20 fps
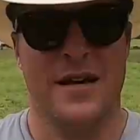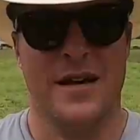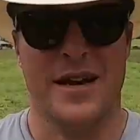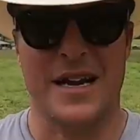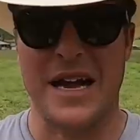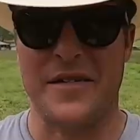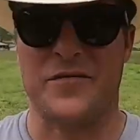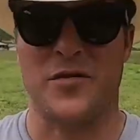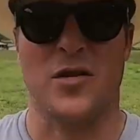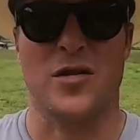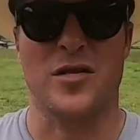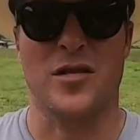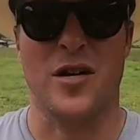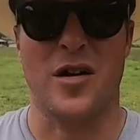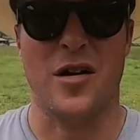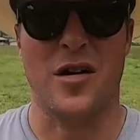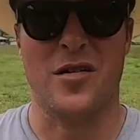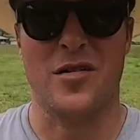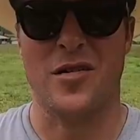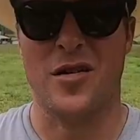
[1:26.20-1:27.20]
And after a
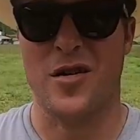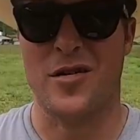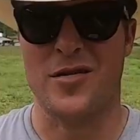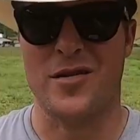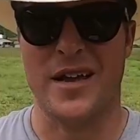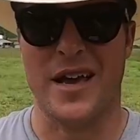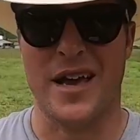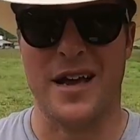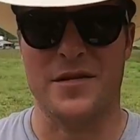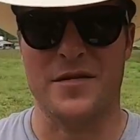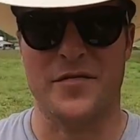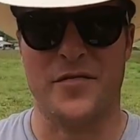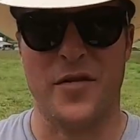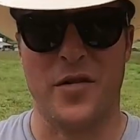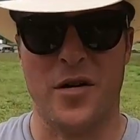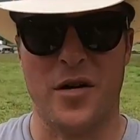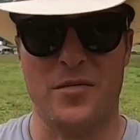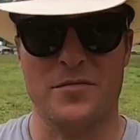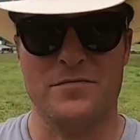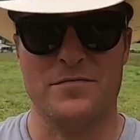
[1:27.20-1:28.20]
long, hard day on the
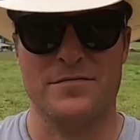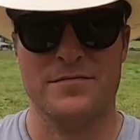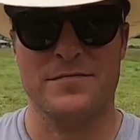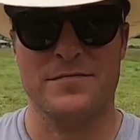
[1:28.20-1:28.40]
farm,